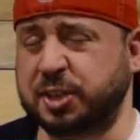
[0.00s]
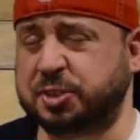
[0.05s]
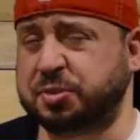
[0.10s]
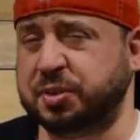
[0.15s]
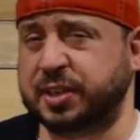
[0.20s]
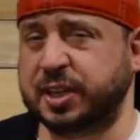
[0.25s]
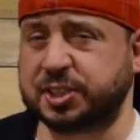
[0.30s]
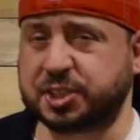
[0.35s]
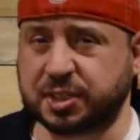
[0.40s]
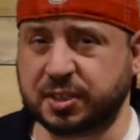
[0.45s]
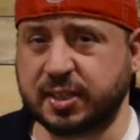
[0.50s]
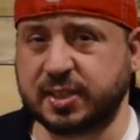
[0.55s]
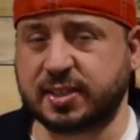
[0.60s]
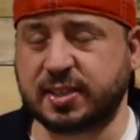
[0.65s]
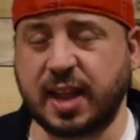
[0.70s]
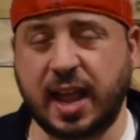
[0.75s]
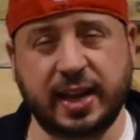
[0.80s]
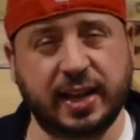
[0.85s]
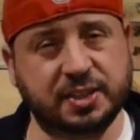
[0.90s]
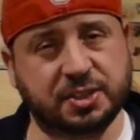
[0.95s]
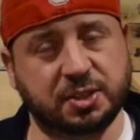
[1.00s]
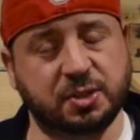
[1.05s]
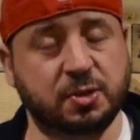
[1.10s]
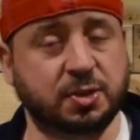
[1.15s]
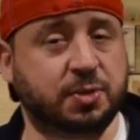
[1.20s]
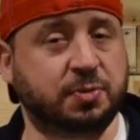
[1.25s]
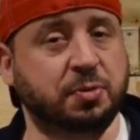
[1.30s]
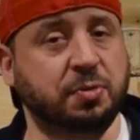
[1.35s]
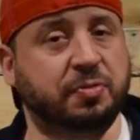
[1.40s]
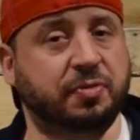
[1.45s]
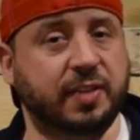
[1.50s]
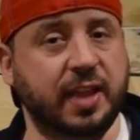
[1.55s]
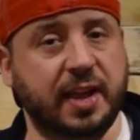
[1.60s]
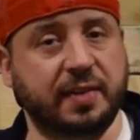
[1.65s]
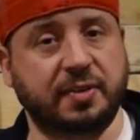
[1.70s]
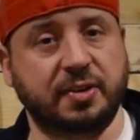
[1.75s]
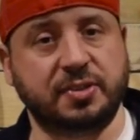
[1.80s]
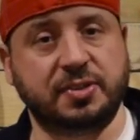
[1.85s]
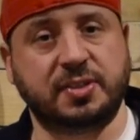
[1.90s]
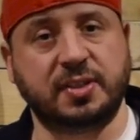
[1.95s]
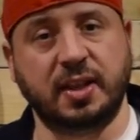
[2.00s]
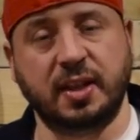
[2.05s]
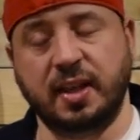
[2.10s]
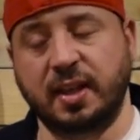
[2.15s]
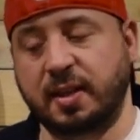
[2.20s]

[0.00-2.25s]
traditionalist, not into those fruit flavors,